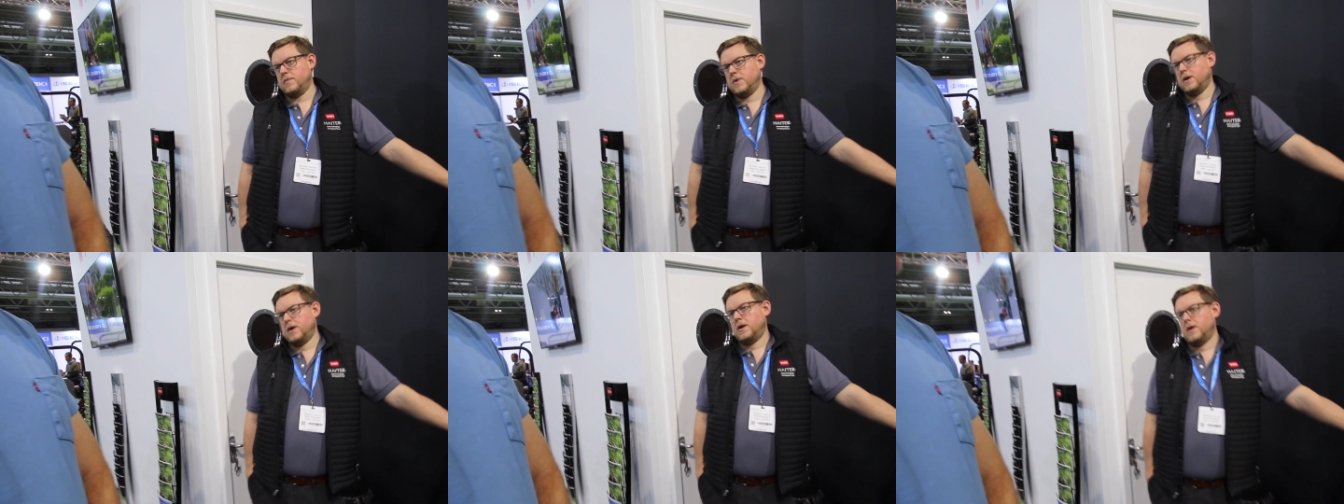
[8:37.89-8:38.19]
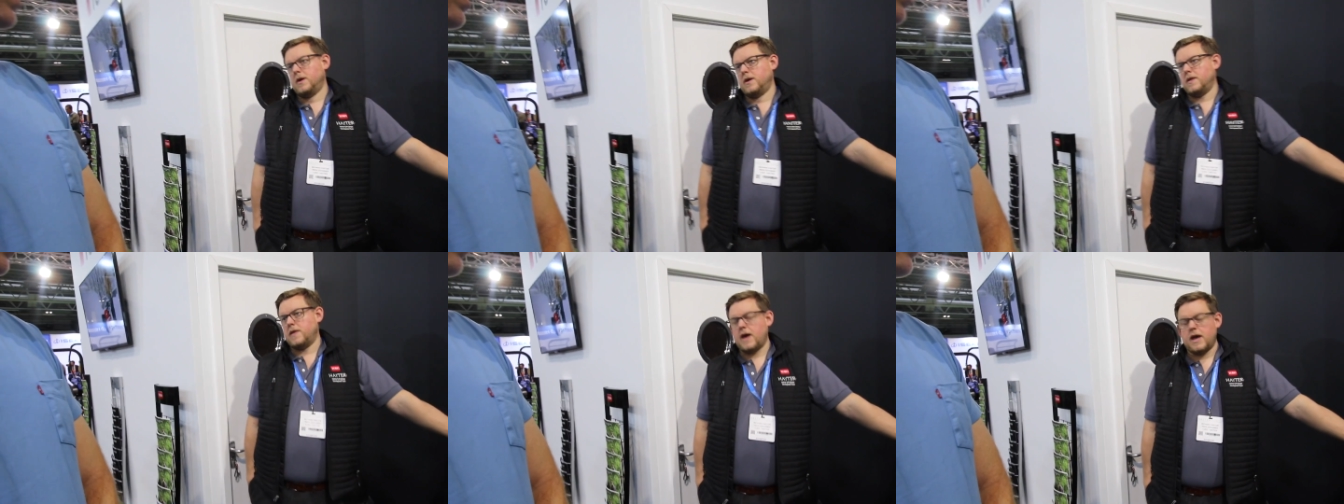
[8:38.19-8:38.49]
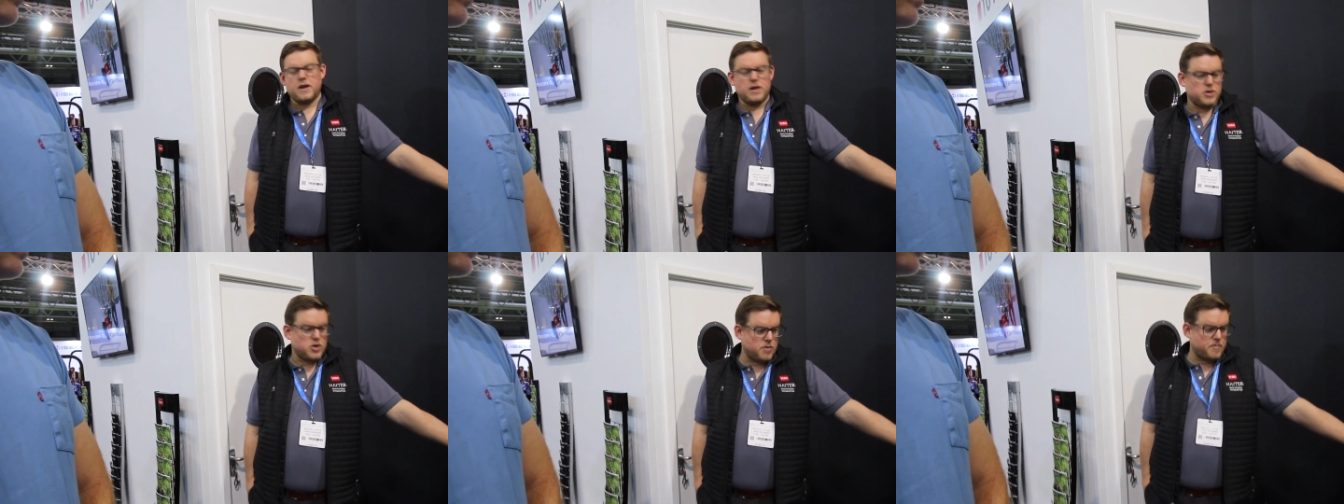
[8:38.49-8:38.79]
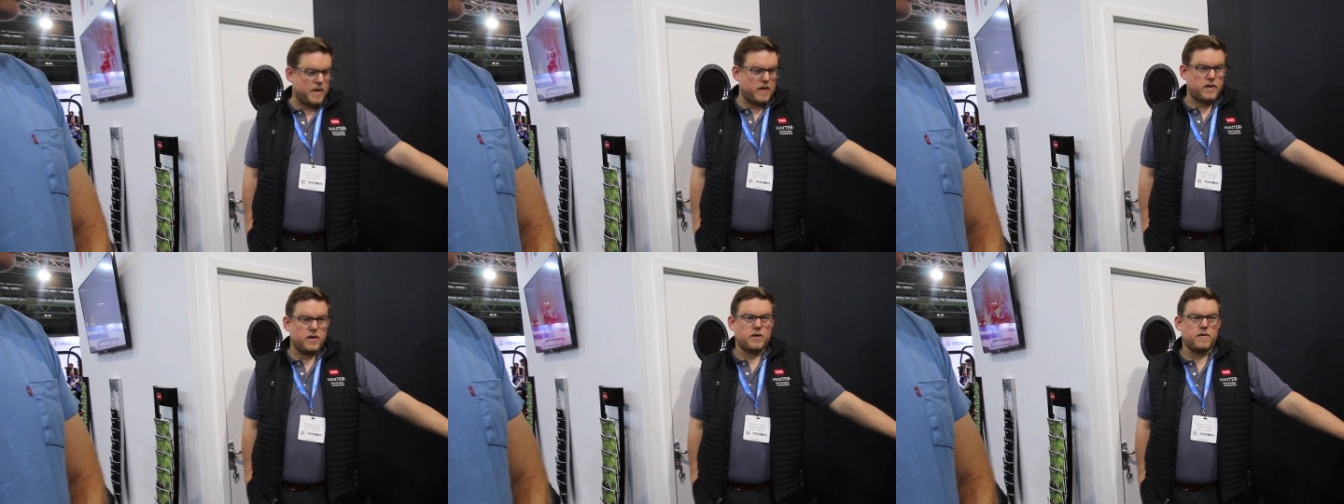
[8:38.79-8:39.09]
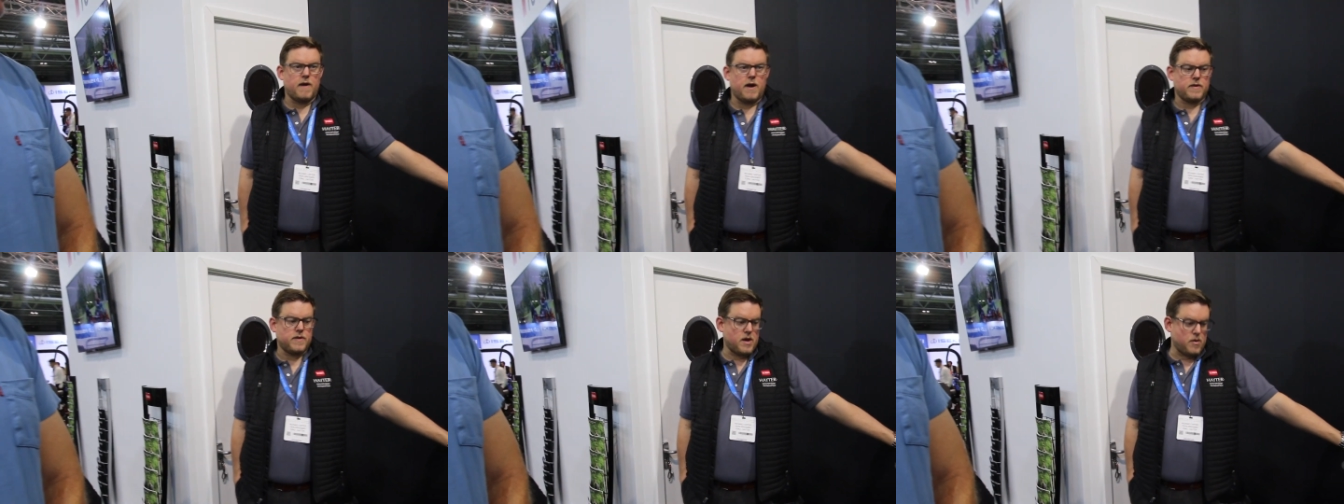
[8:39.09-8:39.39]
then you do bend the
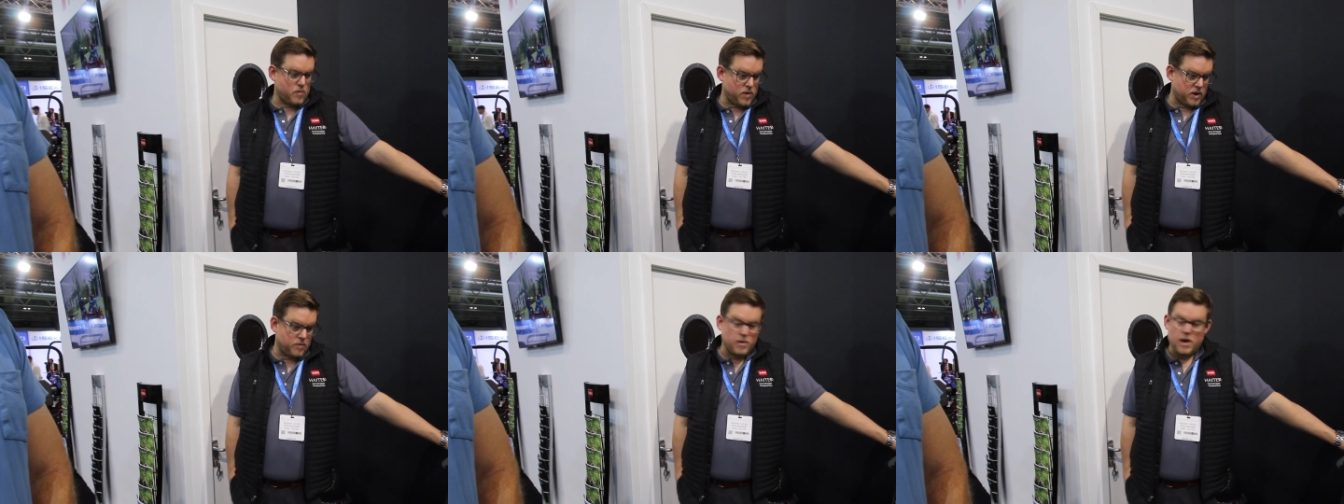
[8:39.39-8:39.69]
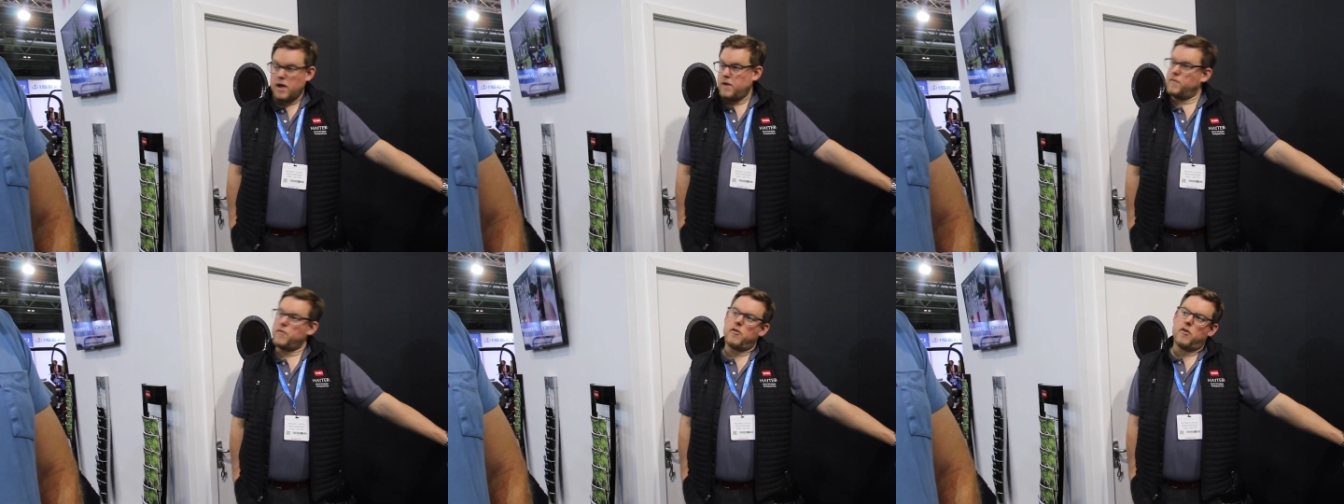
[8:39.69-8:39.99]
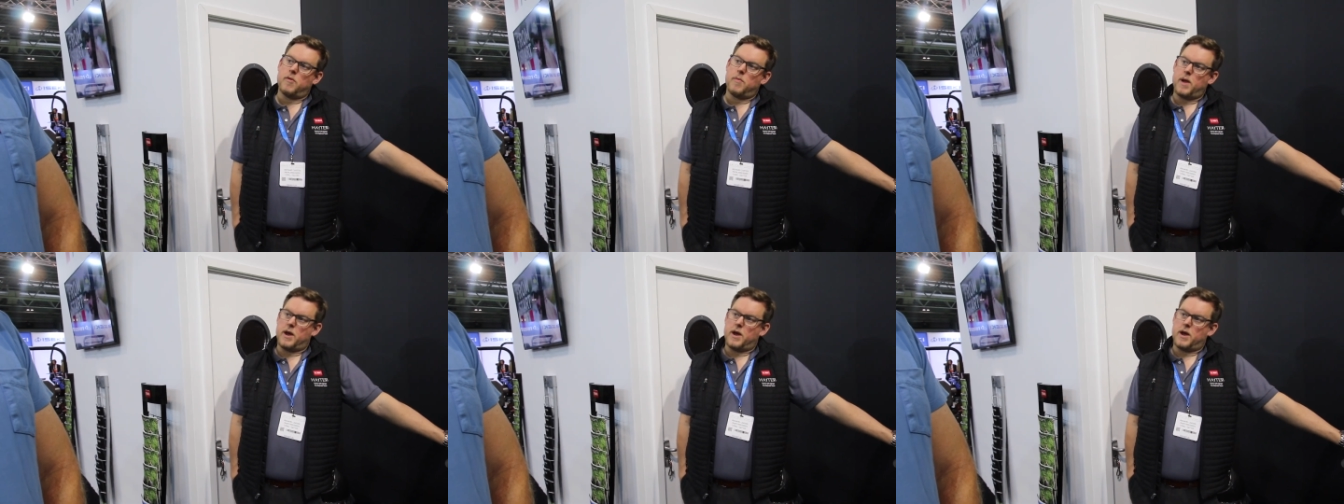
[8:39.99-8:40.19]
crank, then we pay for it.